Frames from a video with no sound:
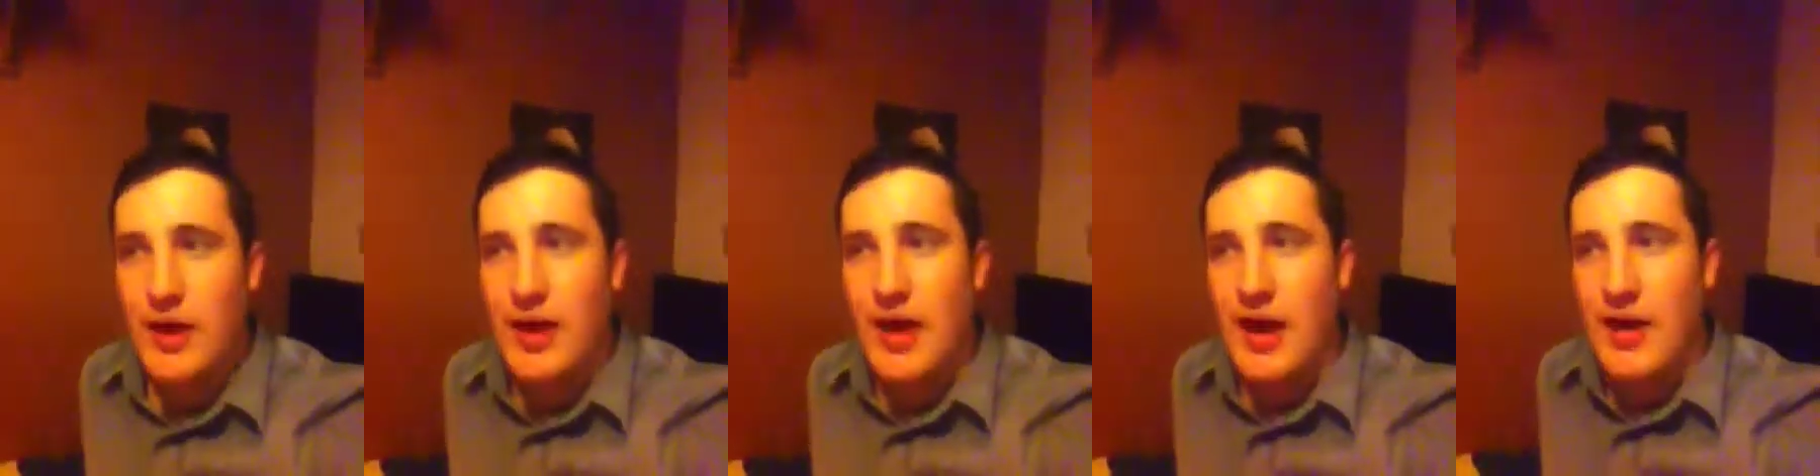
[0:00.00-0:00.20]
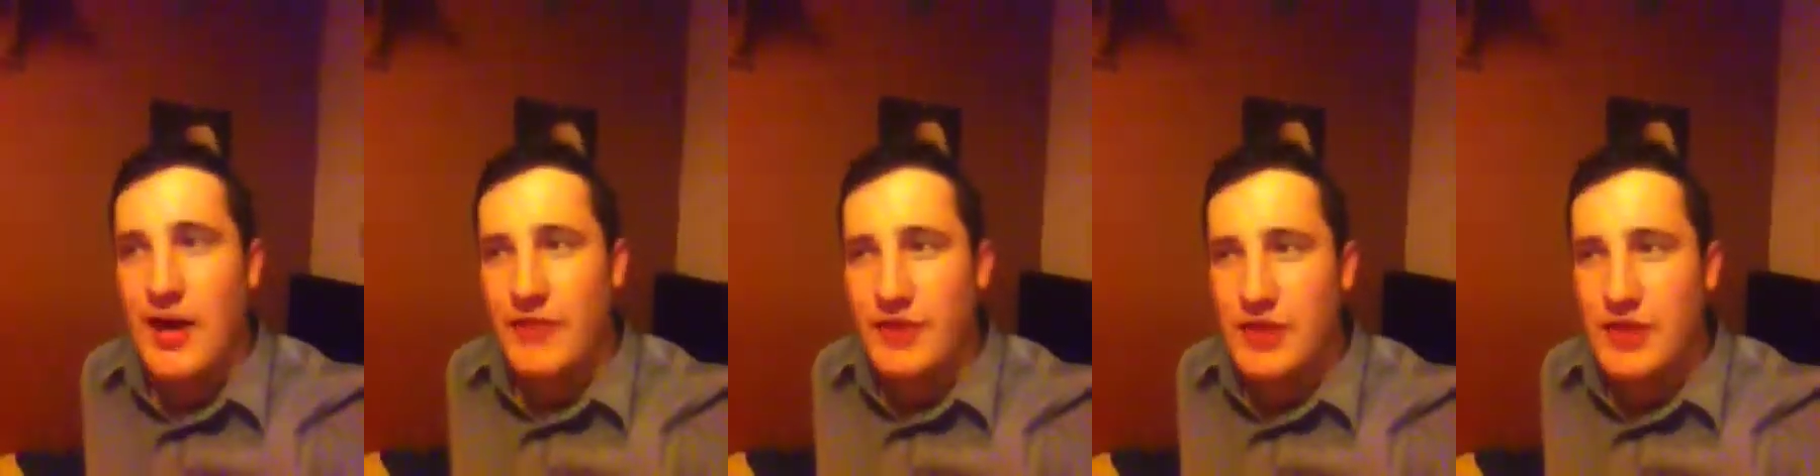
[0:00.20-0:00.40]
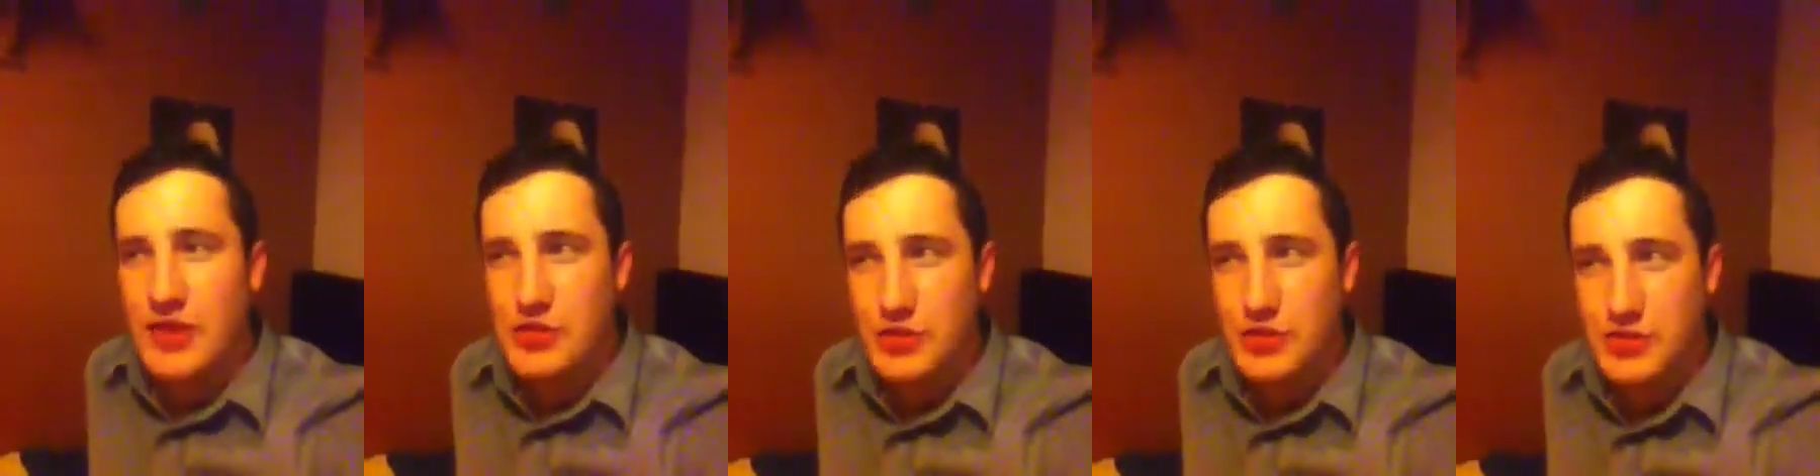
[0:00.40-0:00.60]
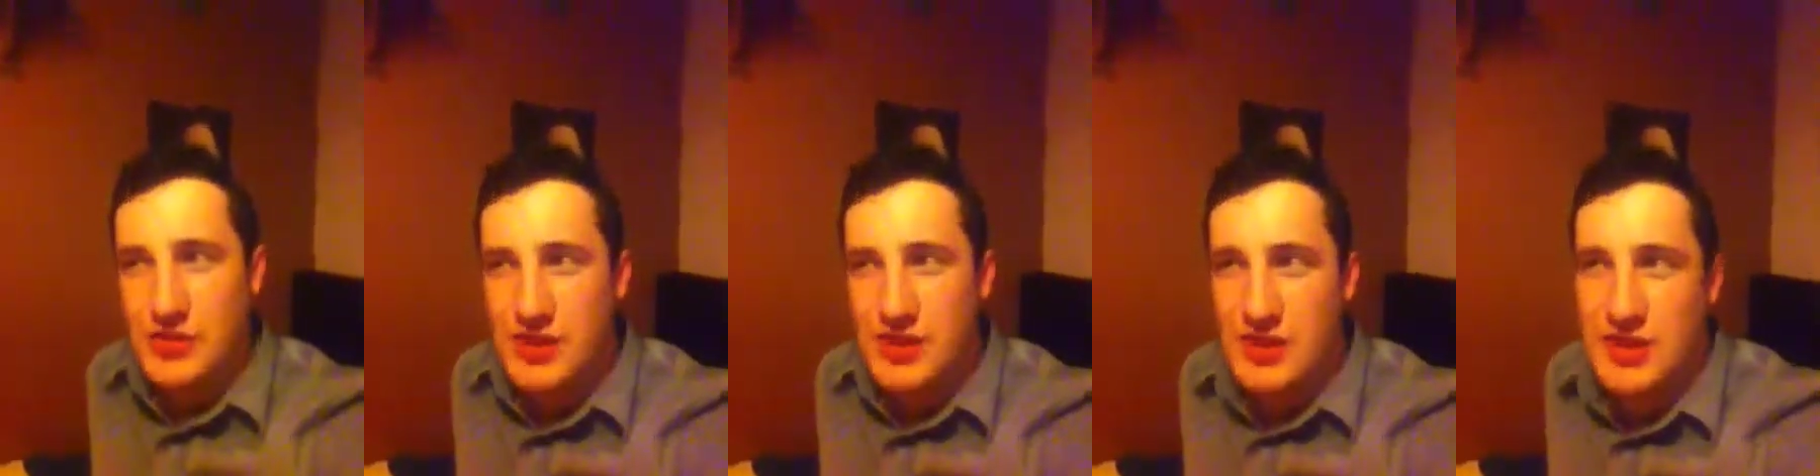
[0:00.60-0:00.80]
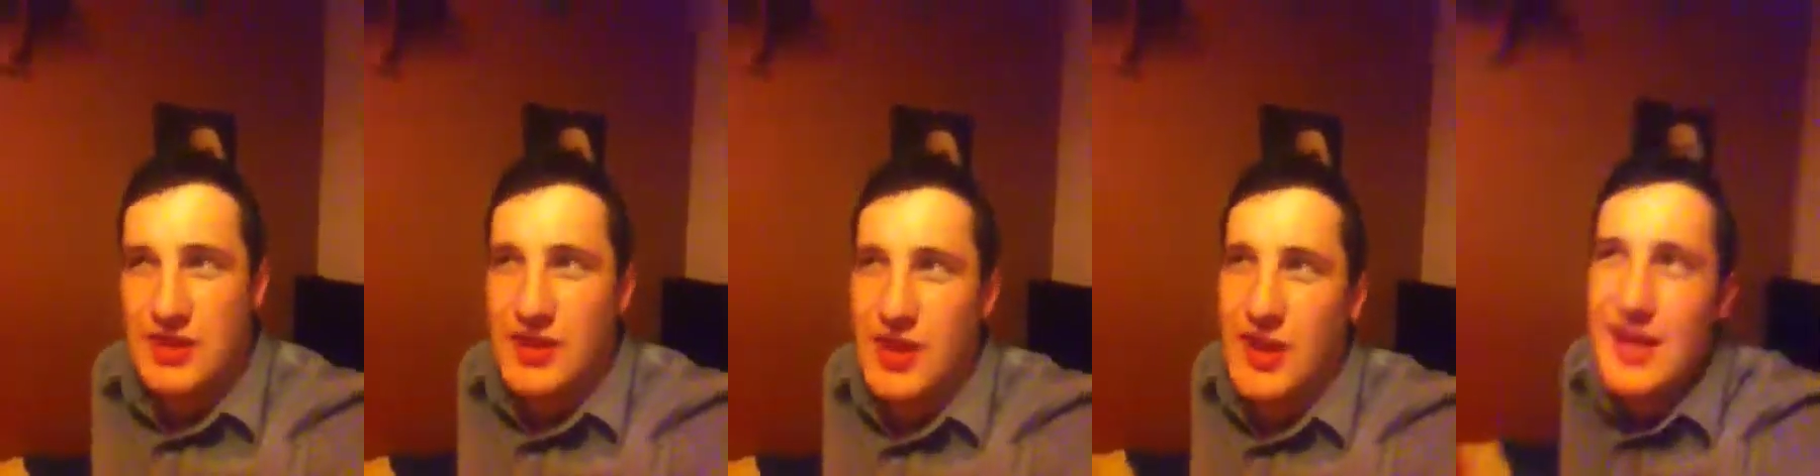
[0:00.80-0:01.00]
and finish on the
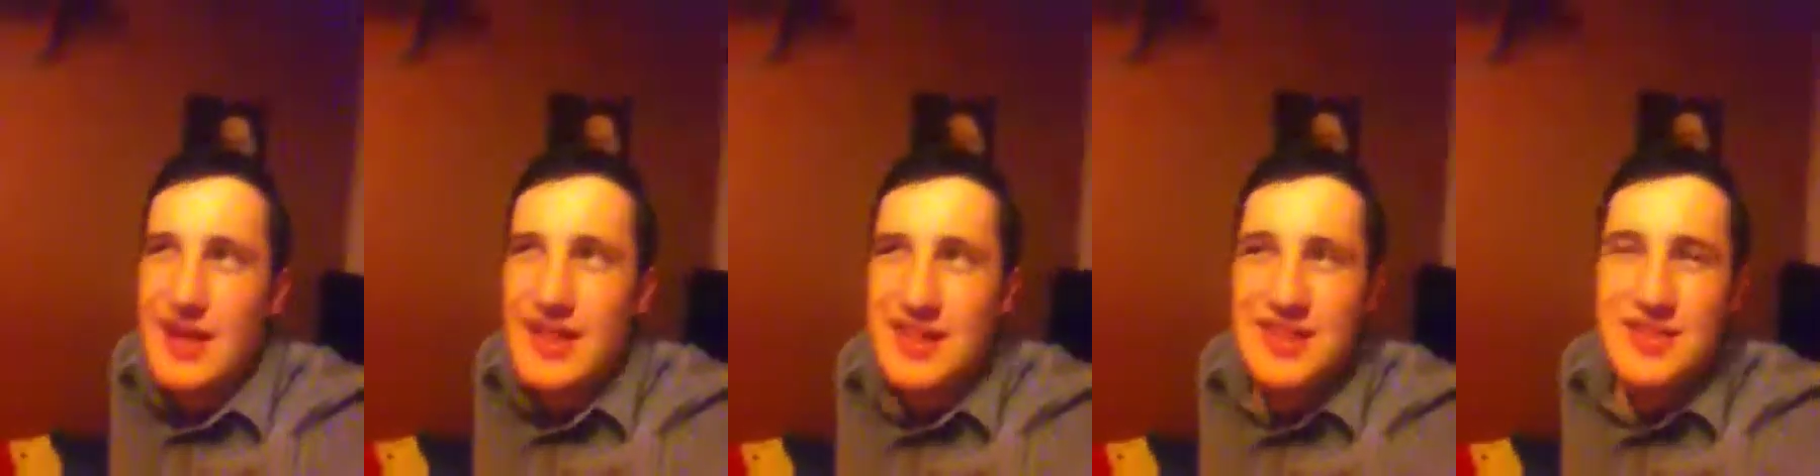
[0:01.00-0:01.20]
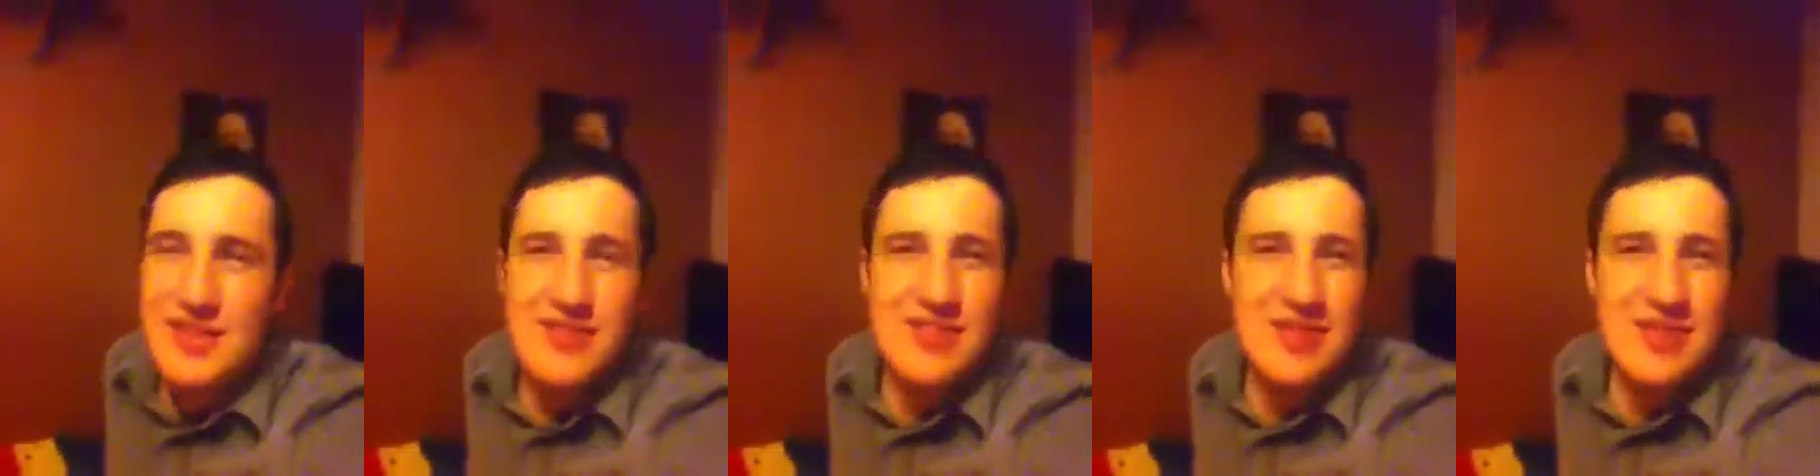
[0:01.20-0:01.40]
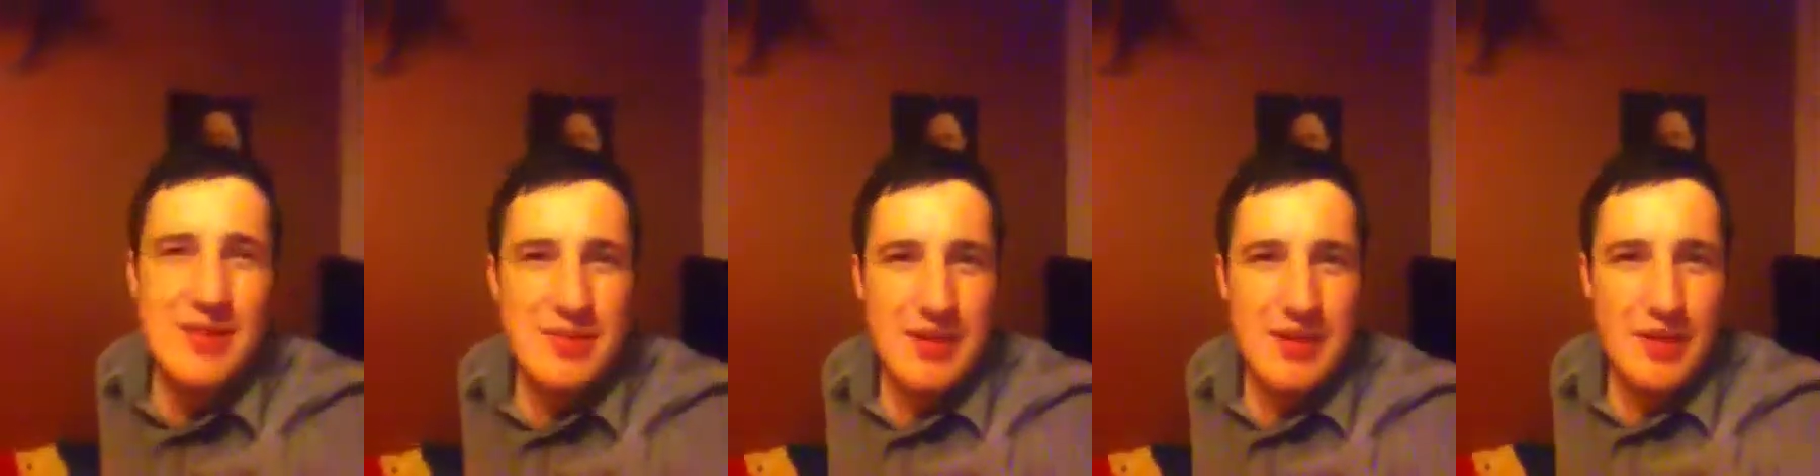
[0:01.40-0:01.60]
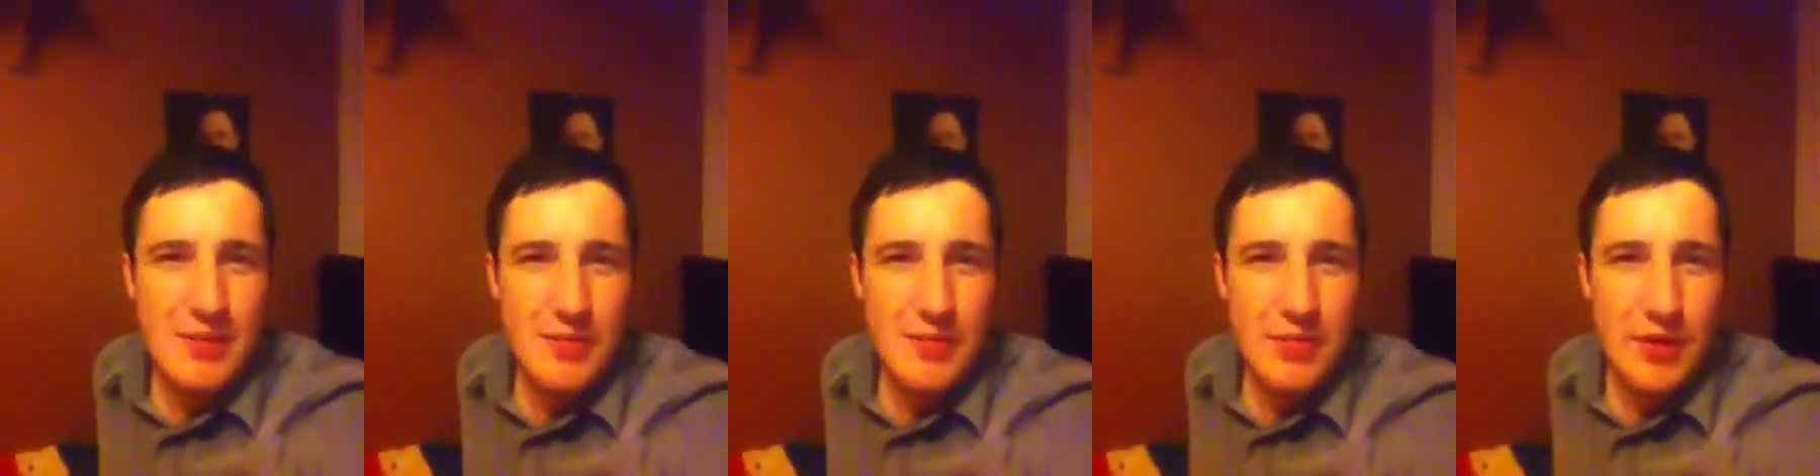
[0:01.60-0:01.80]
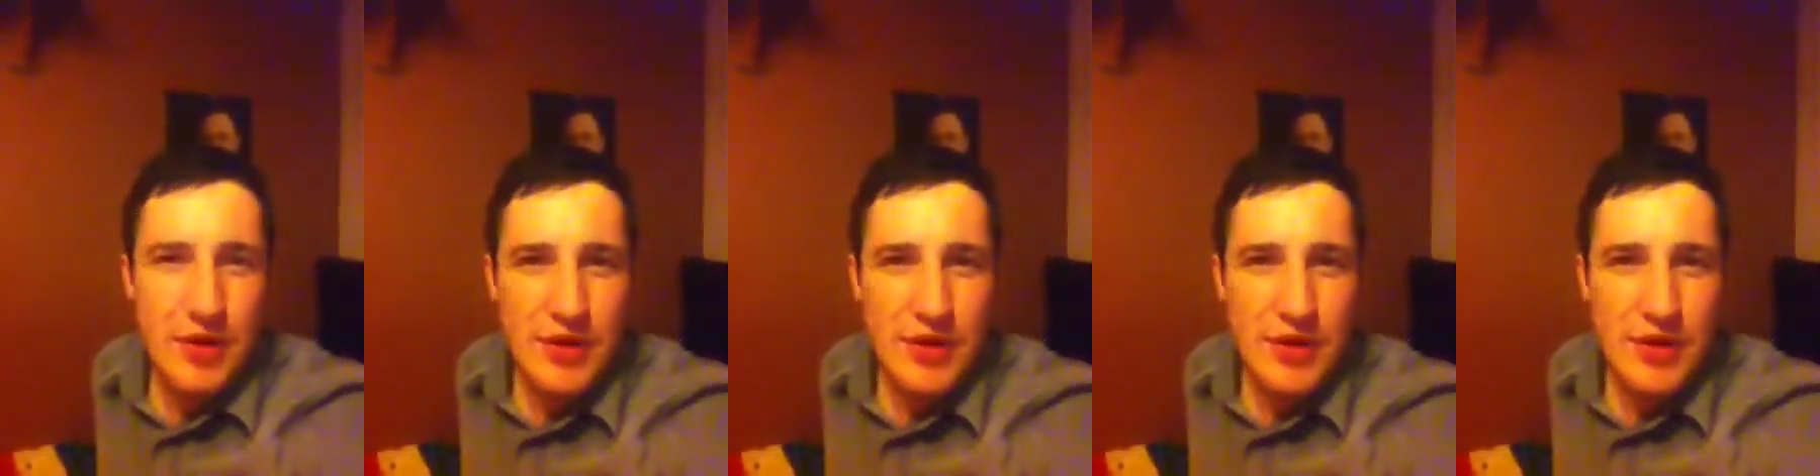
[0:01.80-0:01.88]
9th of September,